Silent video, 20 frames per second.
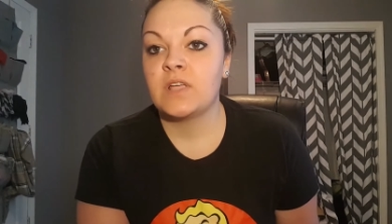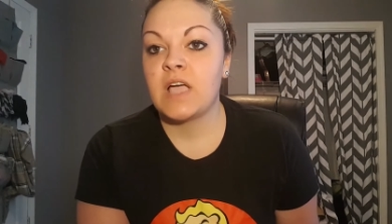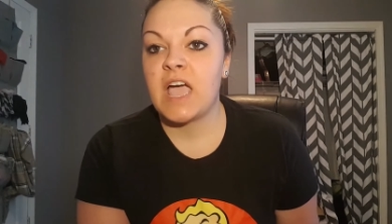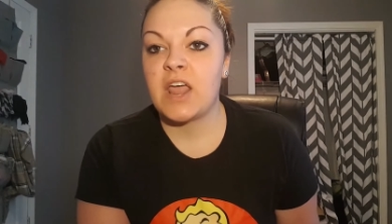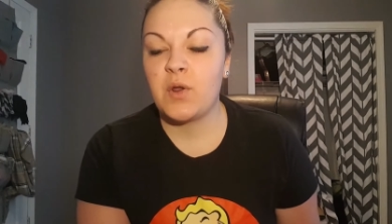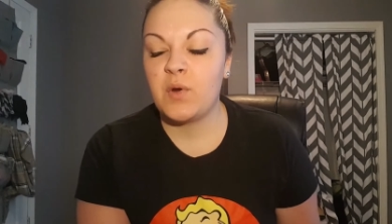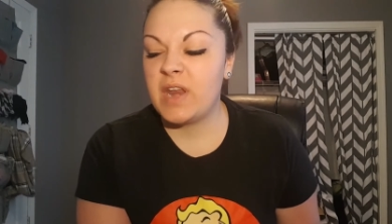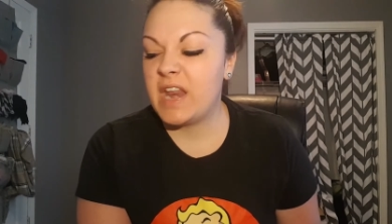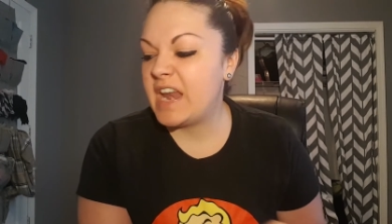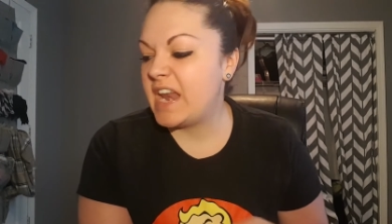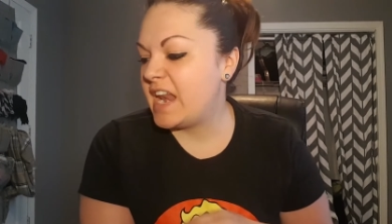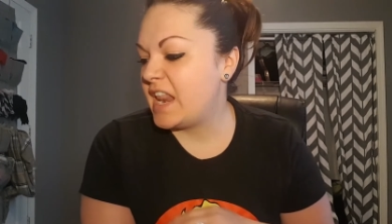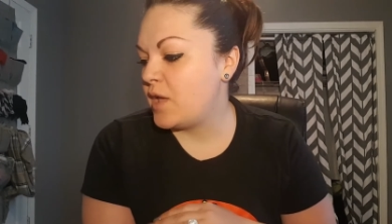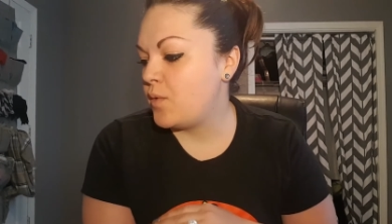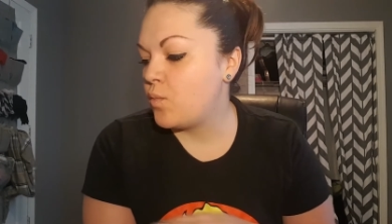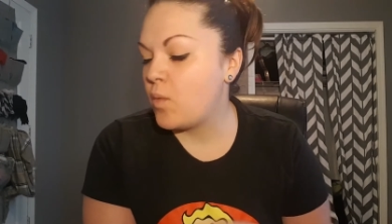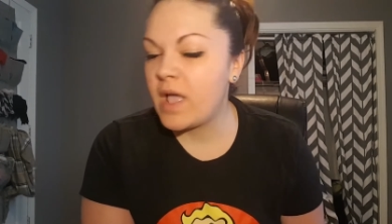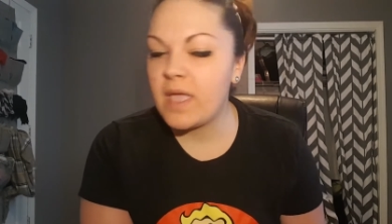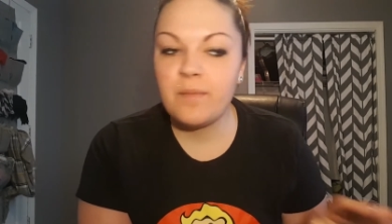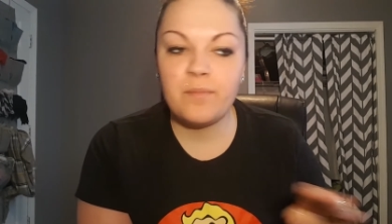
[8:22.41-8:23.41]
I don't eat any
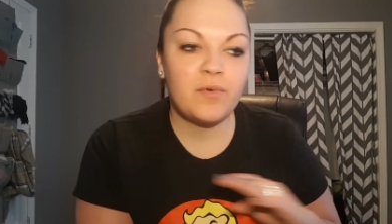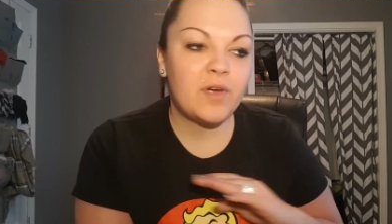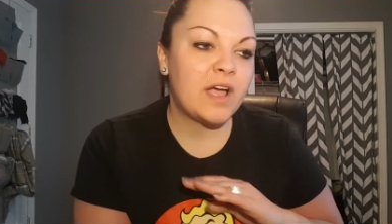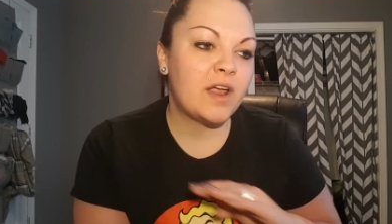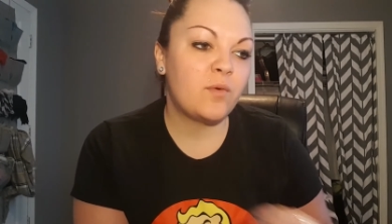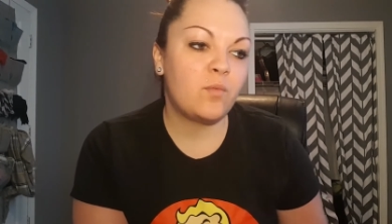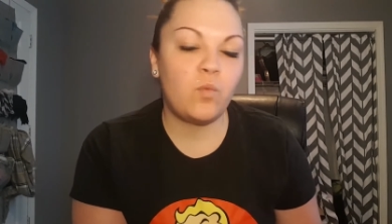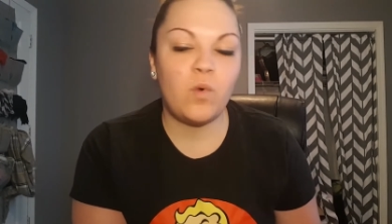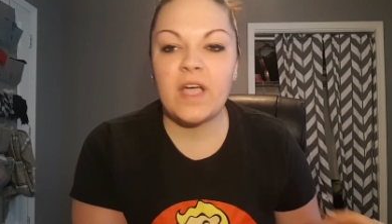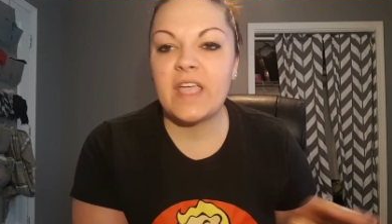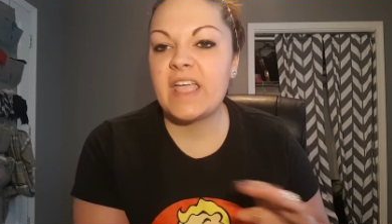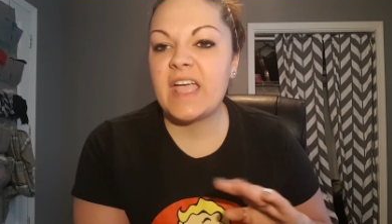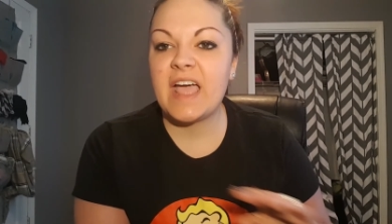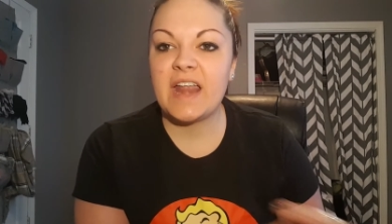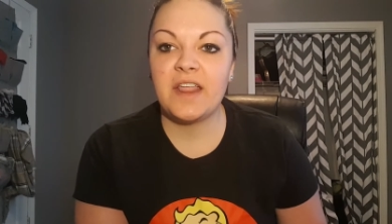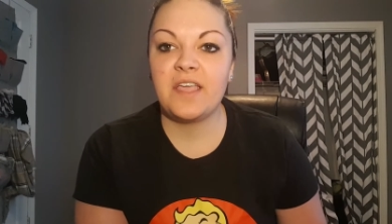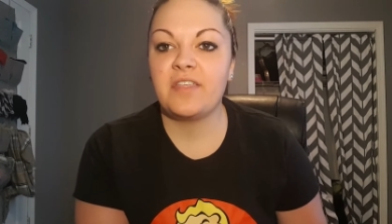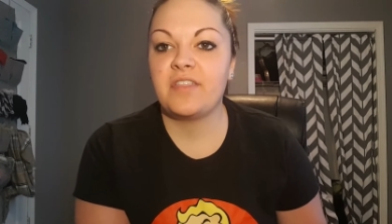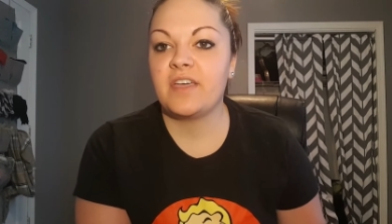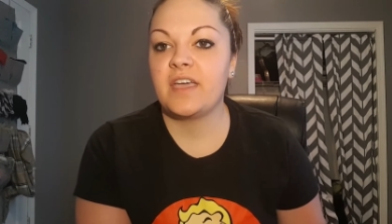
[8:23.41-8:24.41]
white bread, white
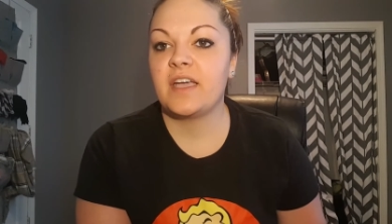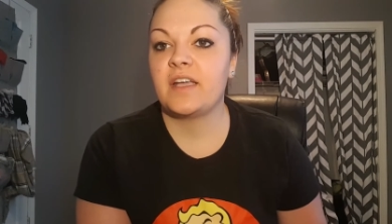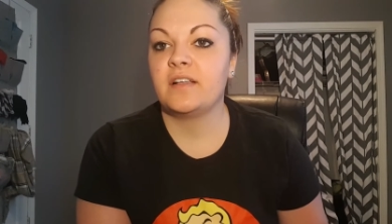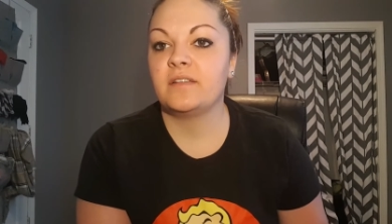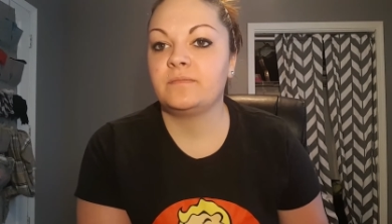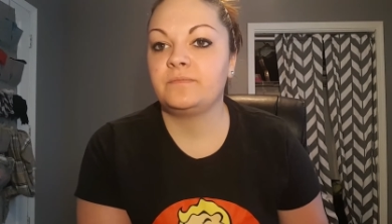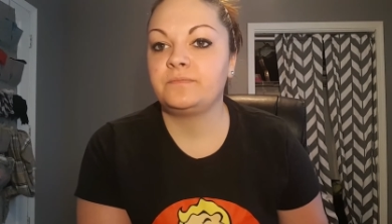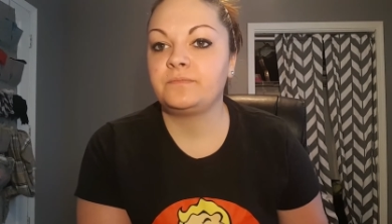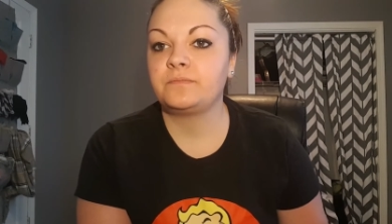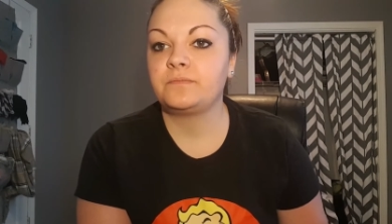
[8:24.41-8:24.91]
anything.